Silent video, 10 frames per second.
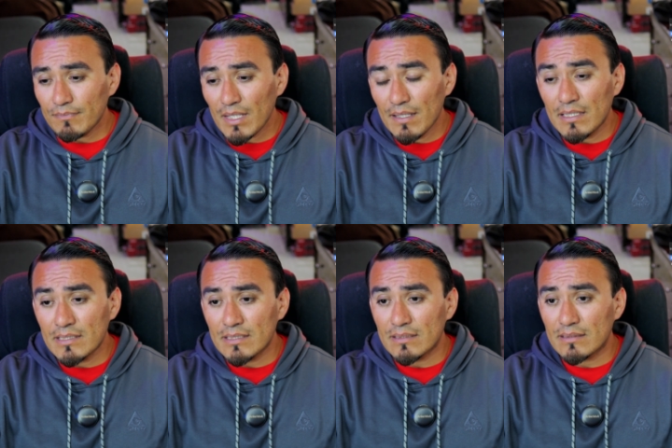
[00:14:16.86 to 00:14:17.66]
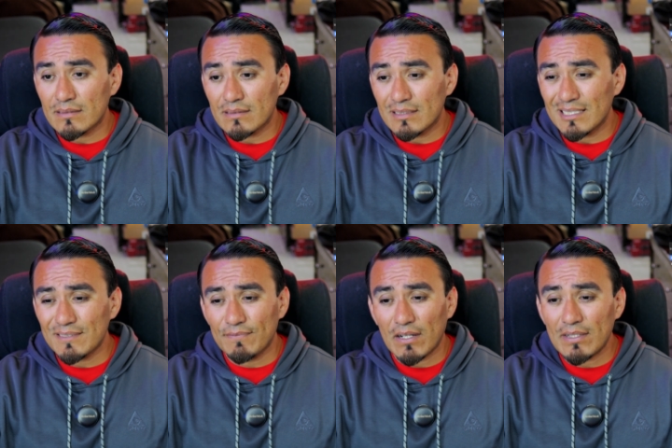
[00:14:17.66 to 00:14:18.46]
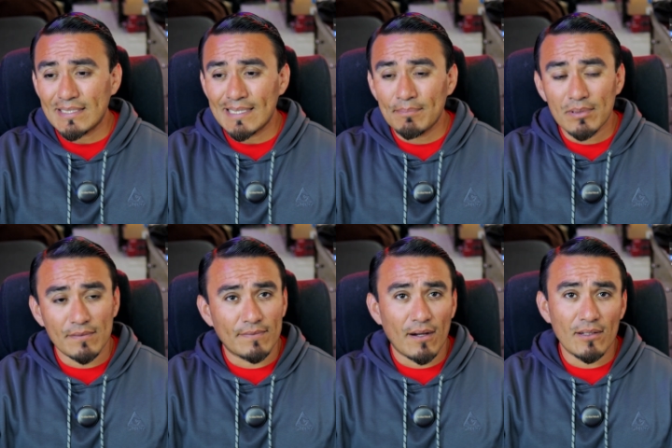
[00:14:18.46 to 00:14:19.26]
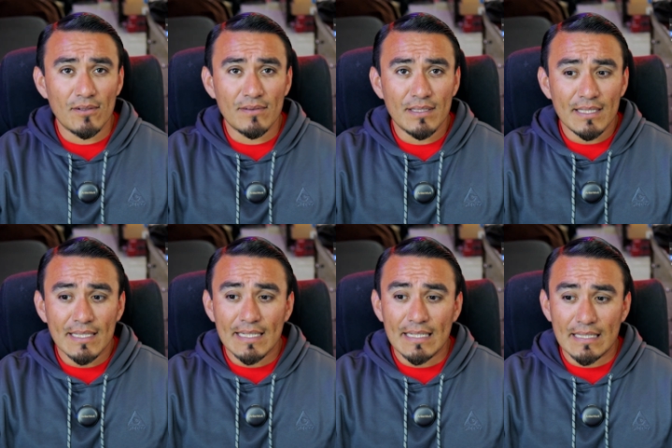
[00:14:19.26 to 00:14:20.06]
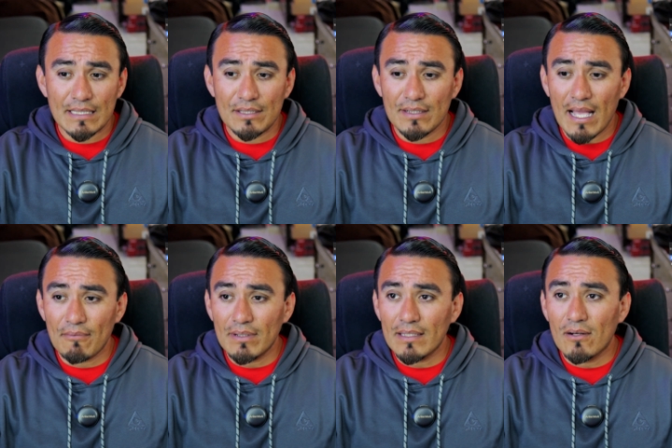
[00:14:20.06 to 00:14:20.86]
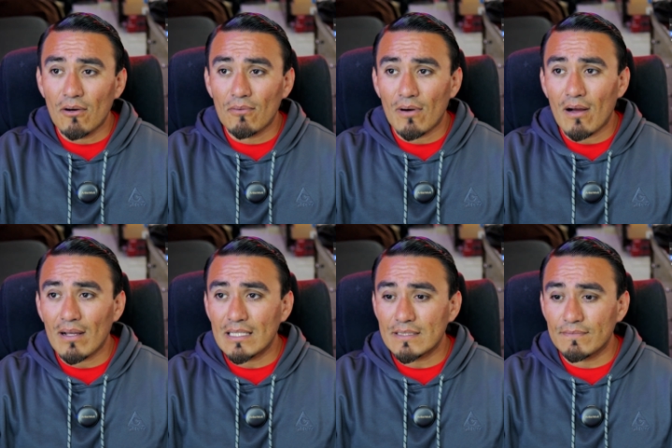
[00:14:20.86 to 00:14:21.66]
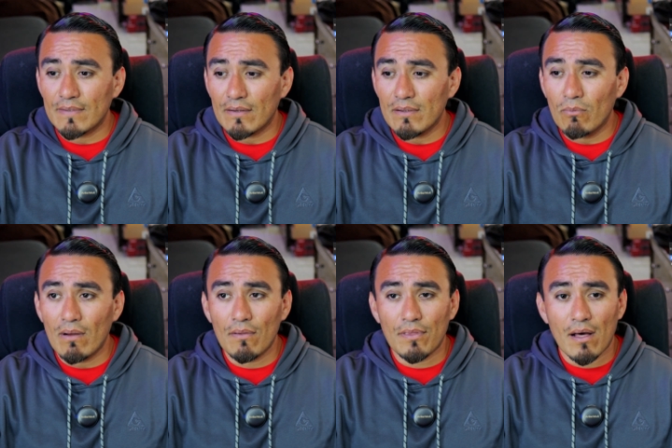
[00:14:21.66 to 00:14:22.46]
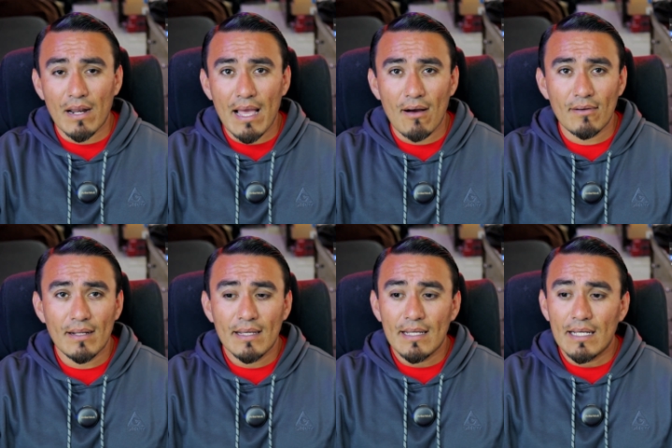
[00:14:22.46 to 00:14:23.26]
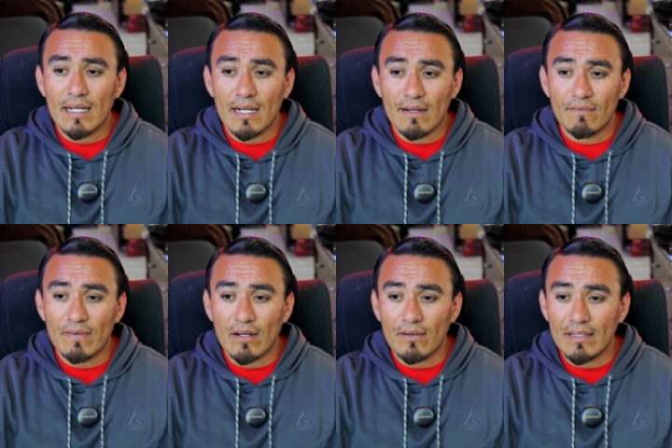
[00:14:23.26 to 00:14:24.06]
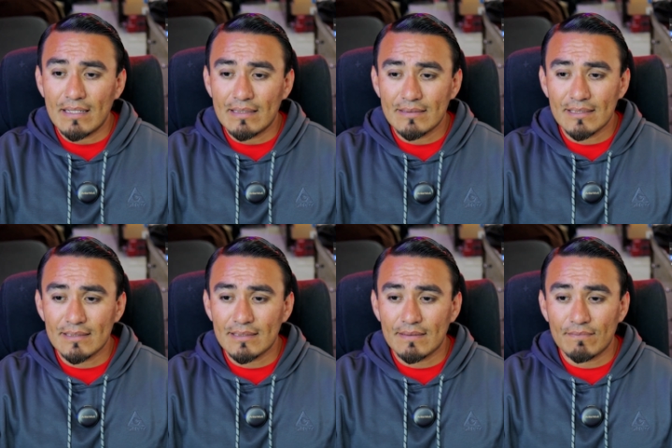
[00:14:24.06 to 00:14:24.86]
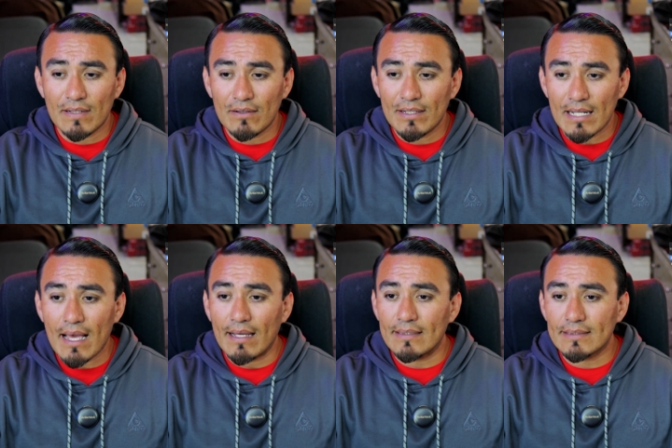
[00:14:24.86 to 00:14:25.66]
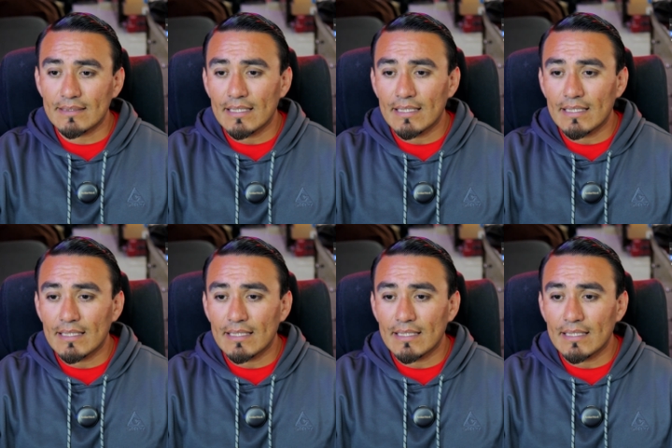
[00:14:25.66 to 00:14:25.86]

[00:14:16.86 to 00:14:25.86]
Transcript: this is just very simple to follow. Uh, you can't really go wrong. It's very well thought out. Uh, very, just very nice.